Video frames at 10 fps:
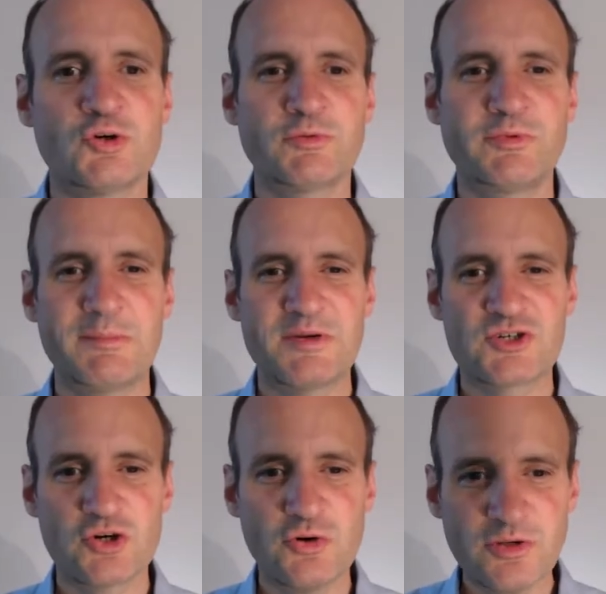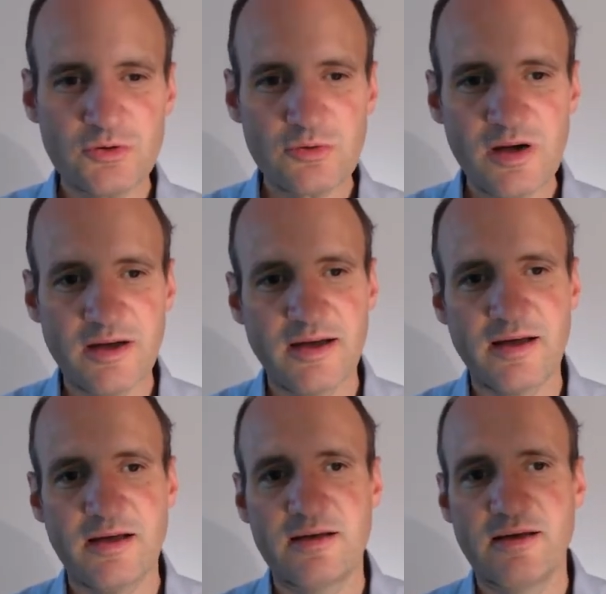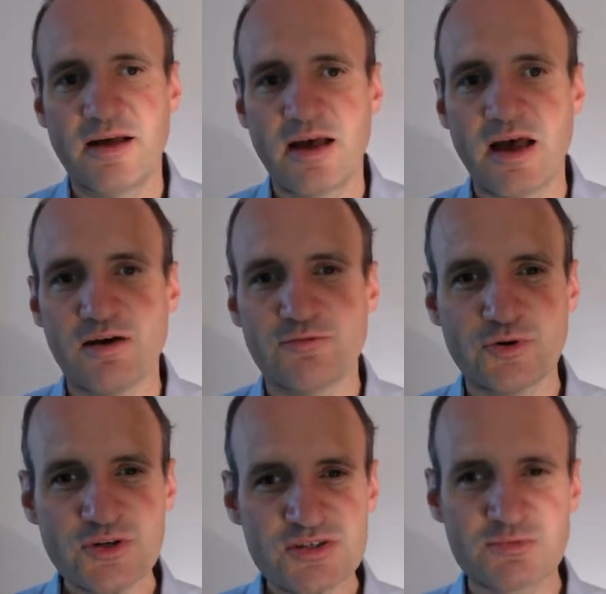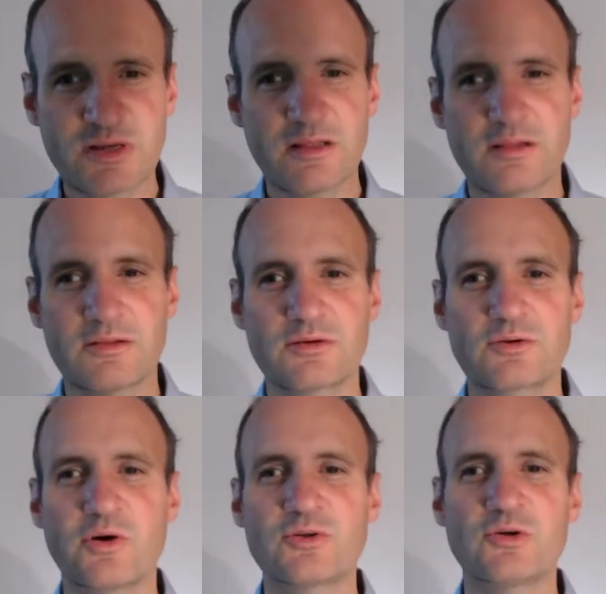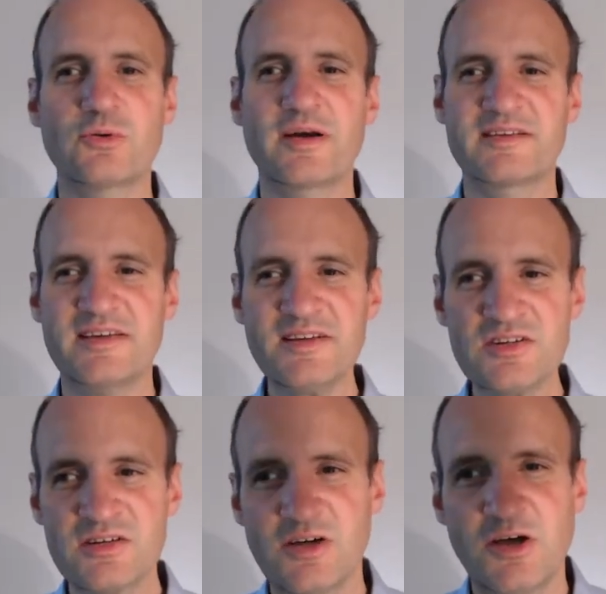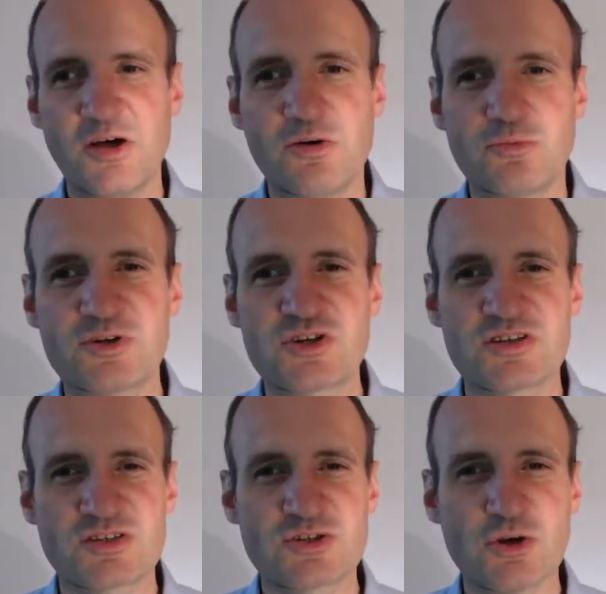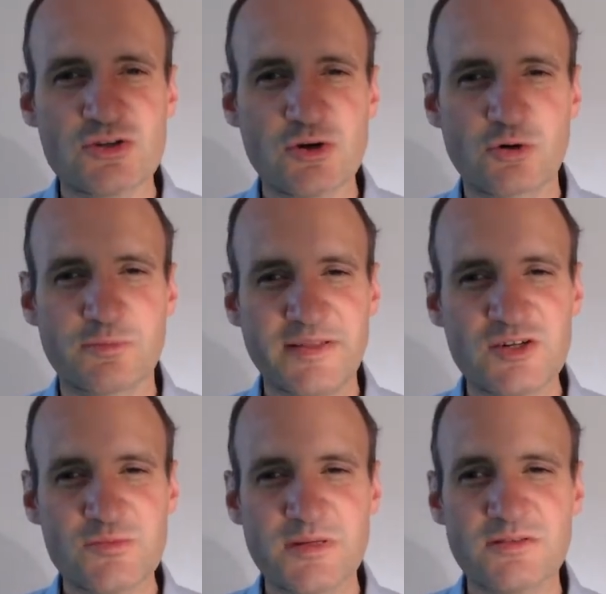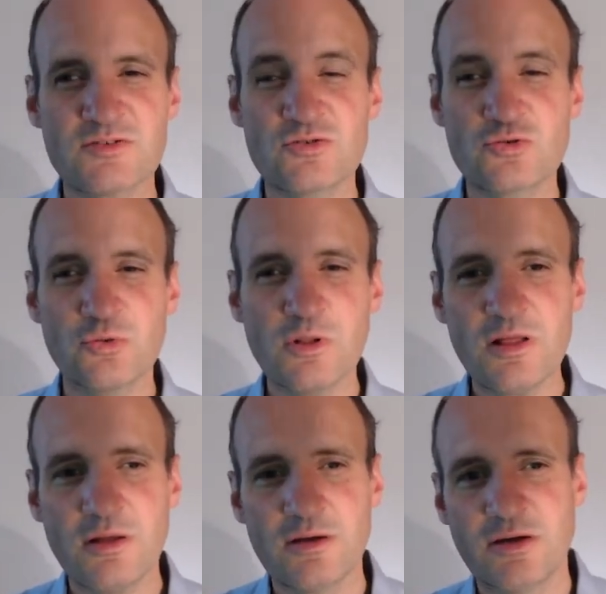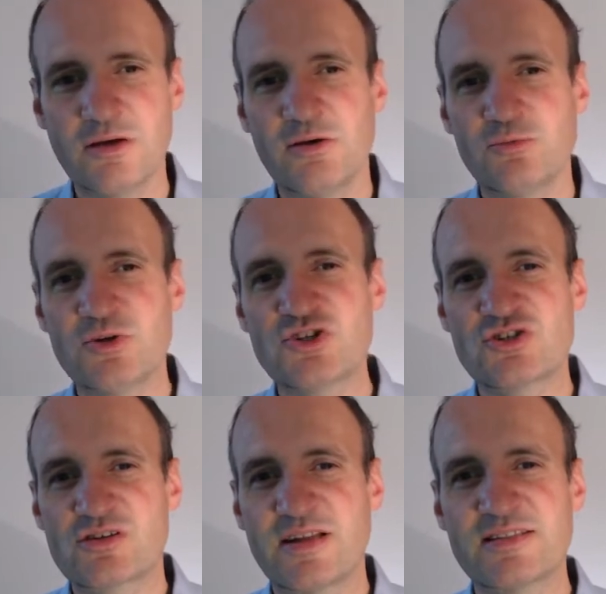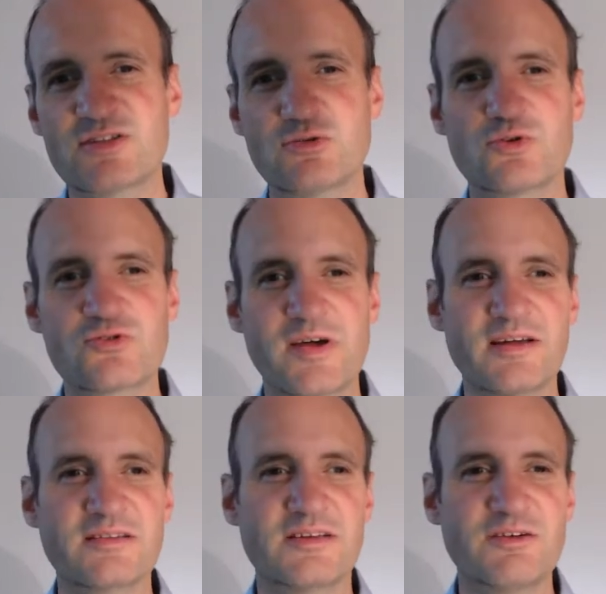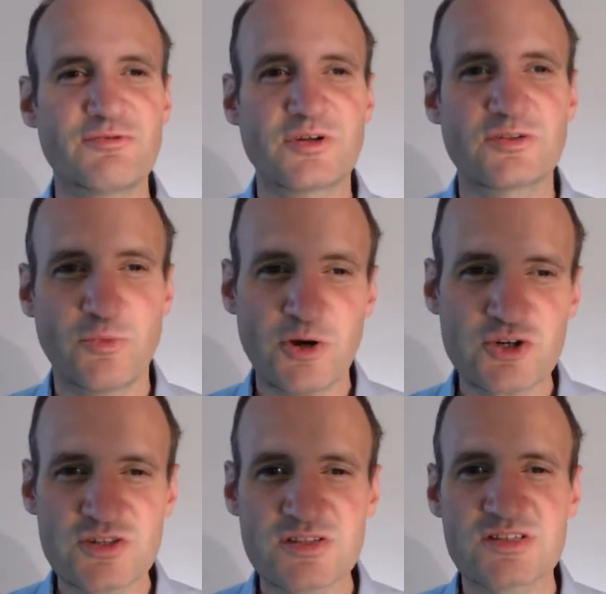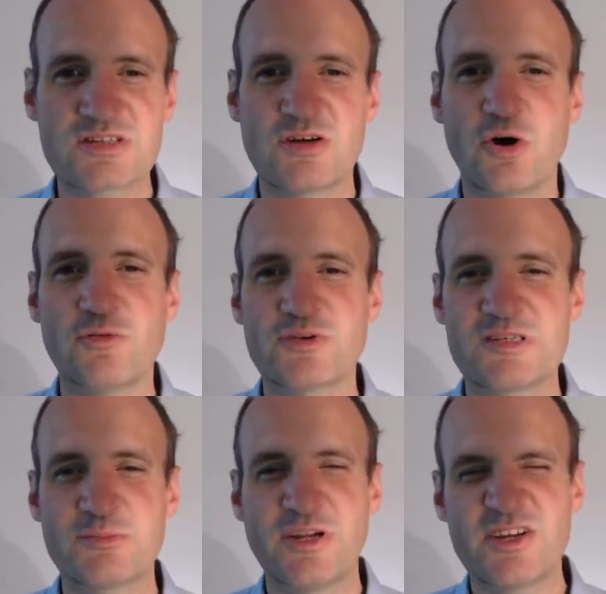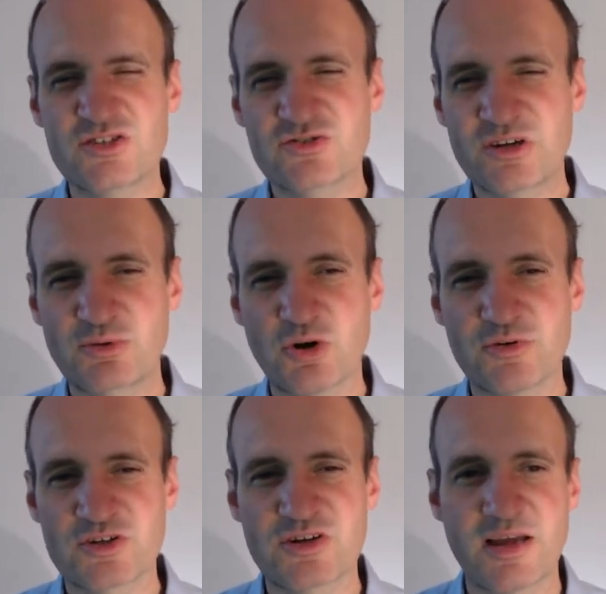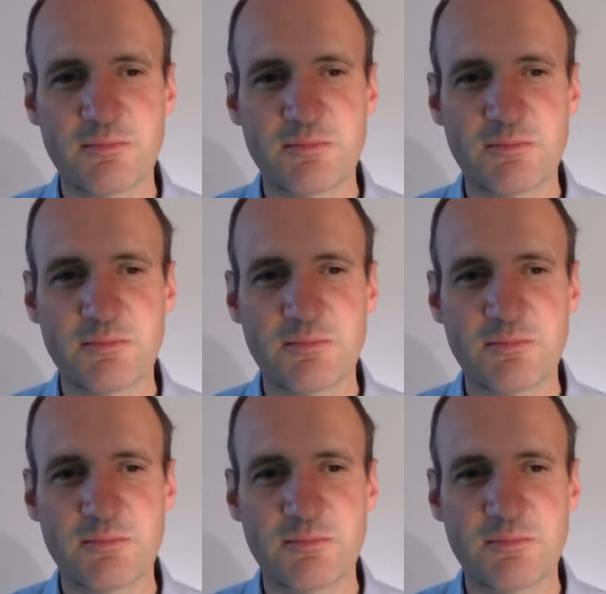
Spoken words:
I be showing you? First, we are going to look at Git, which is a source code management tool which lets you track the different versions of your simulation script over time.